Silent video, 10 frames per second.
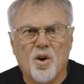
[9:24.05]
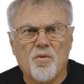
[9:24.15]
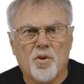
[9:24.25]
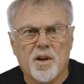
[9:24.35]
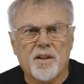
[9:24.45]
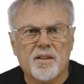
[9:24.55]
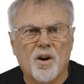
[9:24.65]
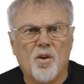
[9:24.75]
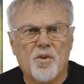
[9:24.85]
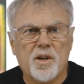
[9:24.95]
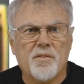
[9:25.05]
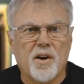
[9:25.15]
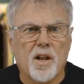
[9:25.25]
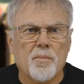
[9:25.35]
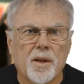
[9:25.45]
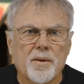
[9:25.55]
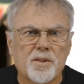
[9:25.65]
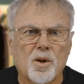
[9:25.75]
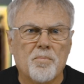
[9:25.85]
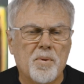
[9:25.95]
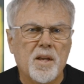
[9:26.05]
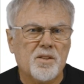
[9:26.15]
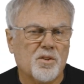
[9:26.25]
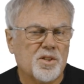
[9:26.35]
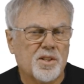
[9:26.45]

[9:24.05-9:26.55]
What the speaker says: ovary development. So bees